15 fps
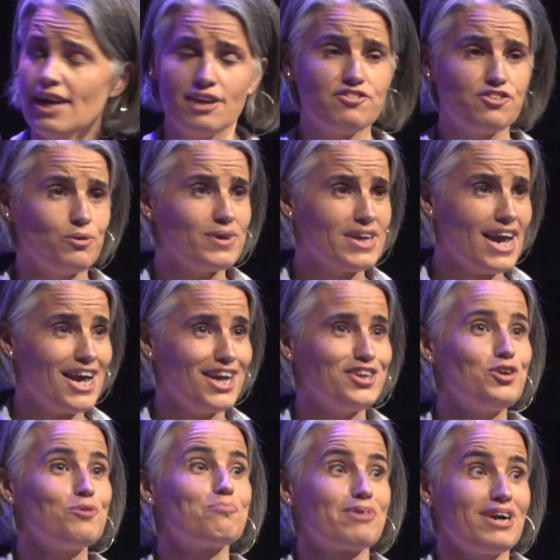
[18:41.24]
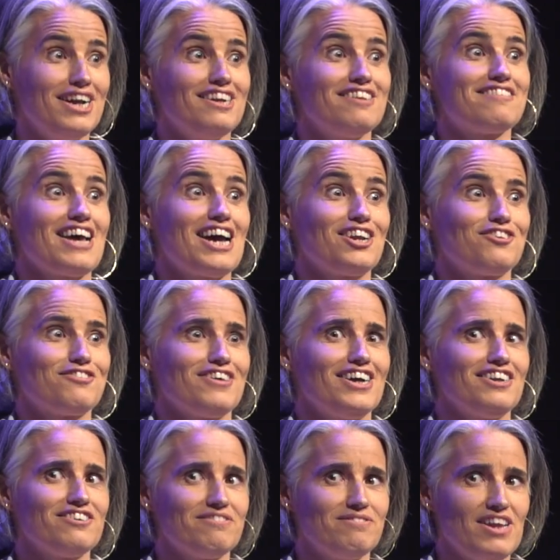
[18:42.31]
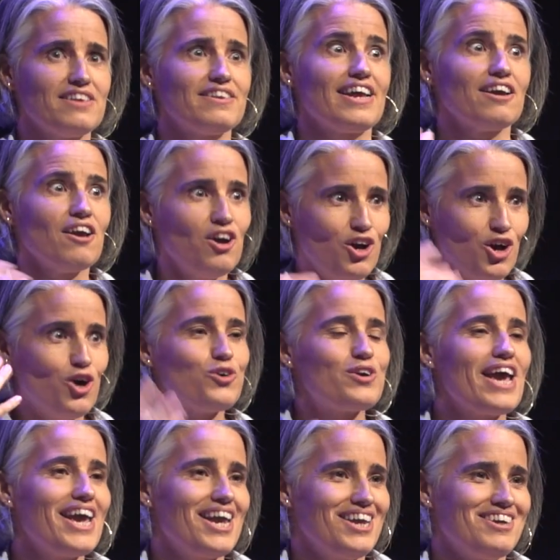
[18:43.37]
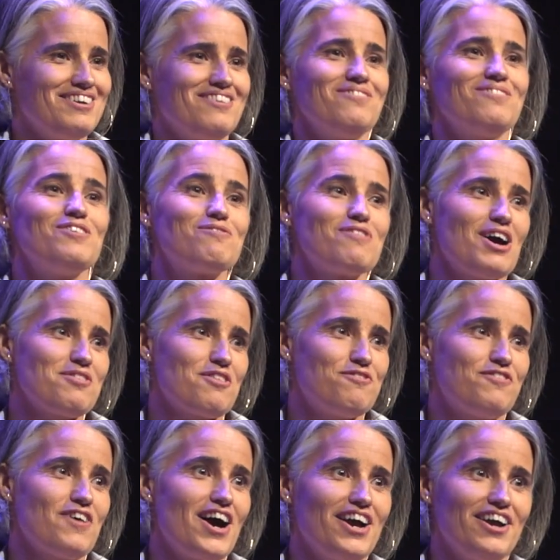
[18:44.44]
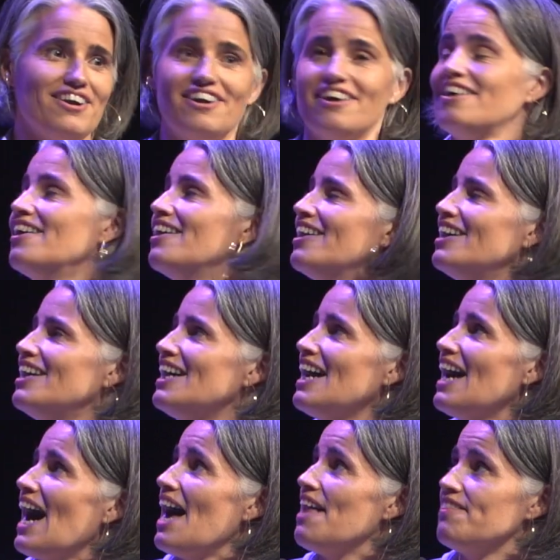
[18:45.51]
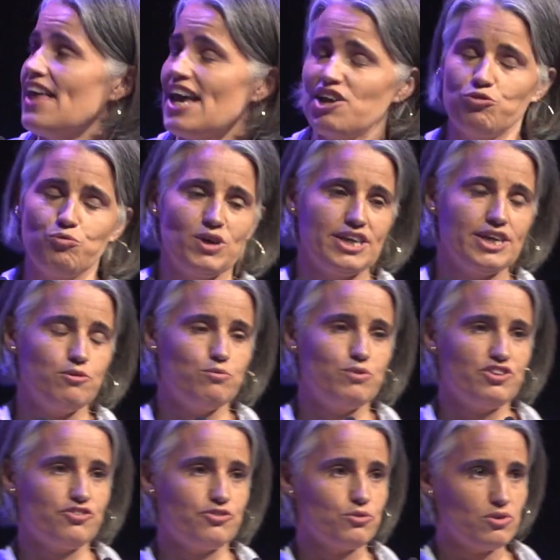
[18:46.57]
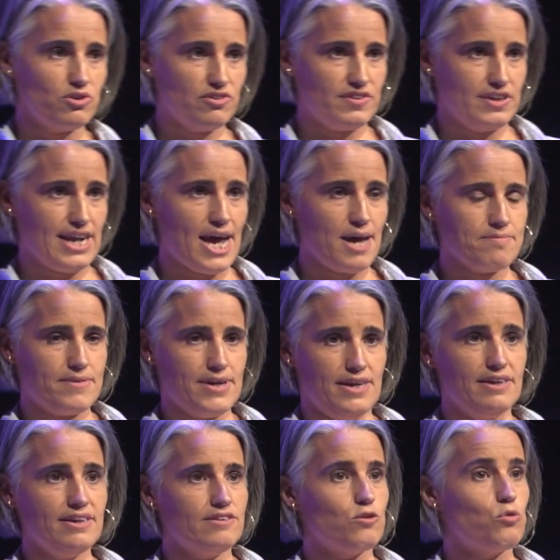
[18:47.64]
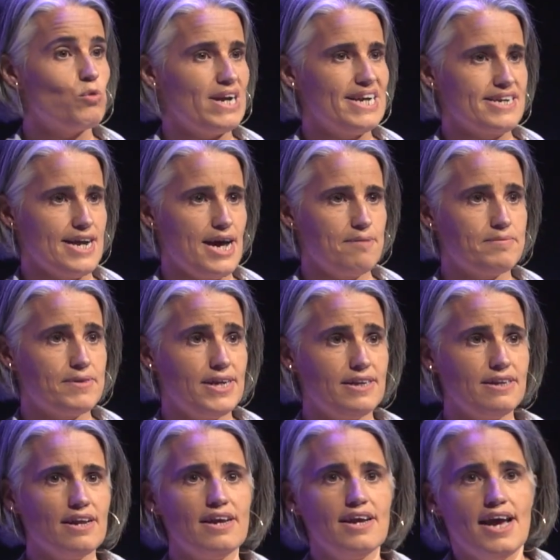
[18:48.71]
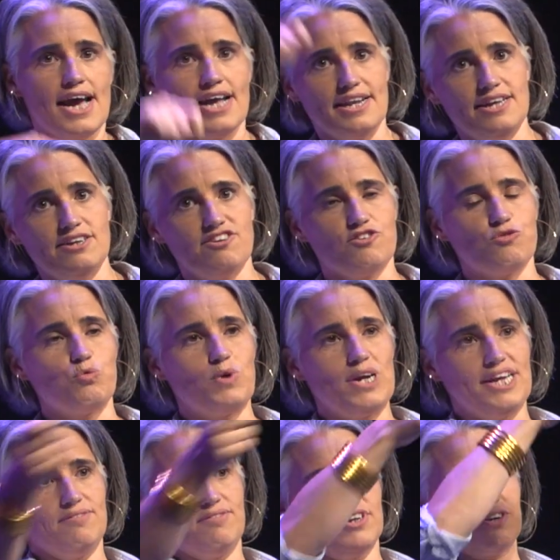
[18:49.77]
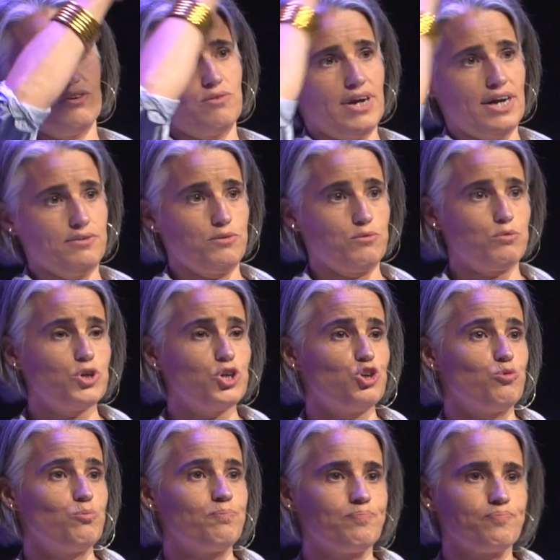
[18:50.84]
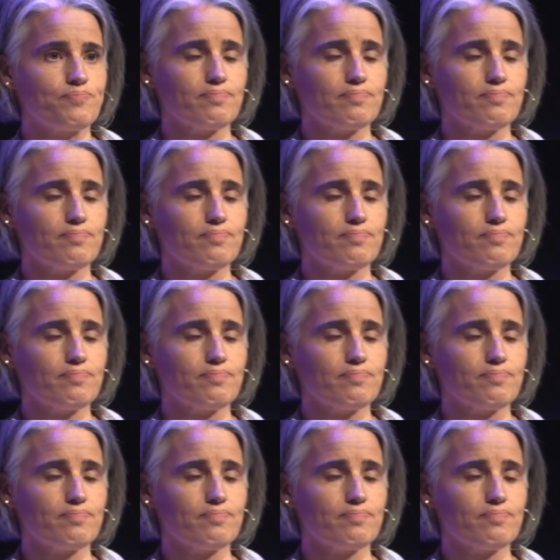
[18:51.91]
And so again, your brain is satisfied. You're like, okay, we've got the fire. And then when he restores the napkin, it's a white napkin, and he just waves it around the room,